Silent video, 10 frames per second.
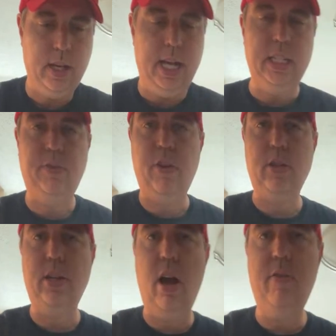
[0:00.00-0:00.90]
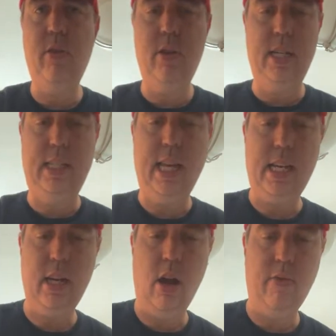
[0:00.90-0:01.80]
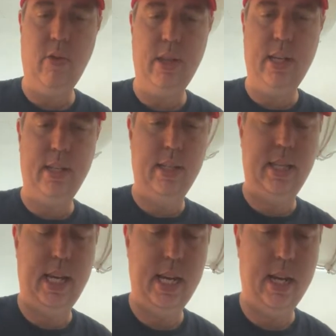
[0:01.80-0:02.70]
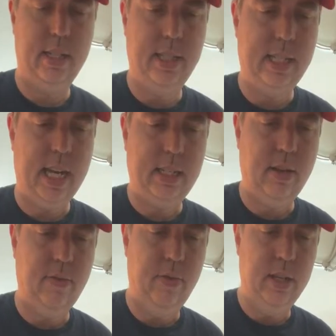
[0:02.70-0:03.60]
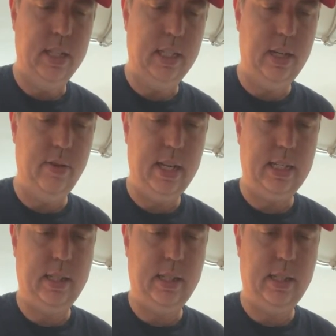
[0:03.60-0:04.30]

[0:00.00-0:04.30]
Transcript: His second novel in the detective series.